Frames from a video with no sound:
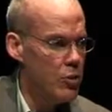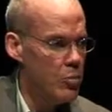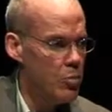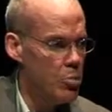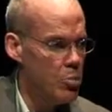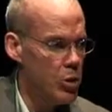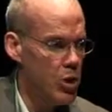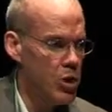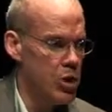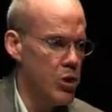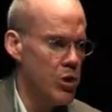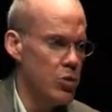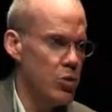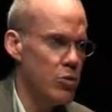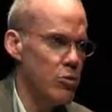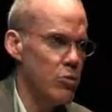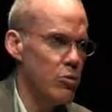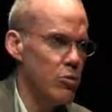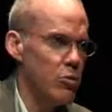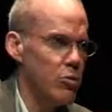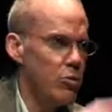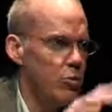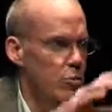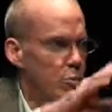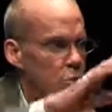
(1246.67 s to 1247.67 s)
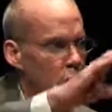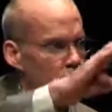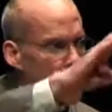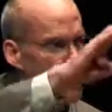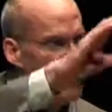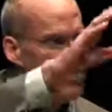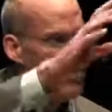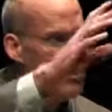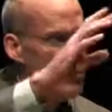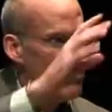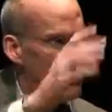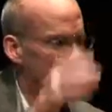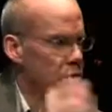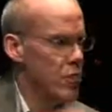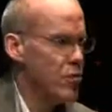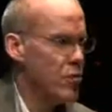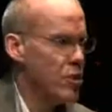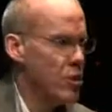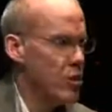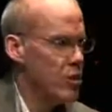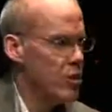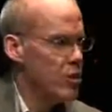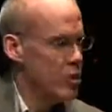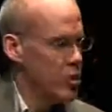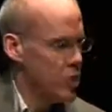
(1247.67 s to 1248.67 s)
big human 350
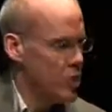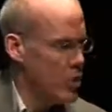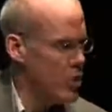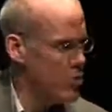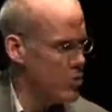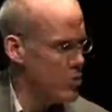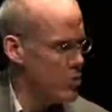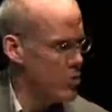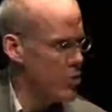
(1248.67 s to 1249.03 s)
on the steps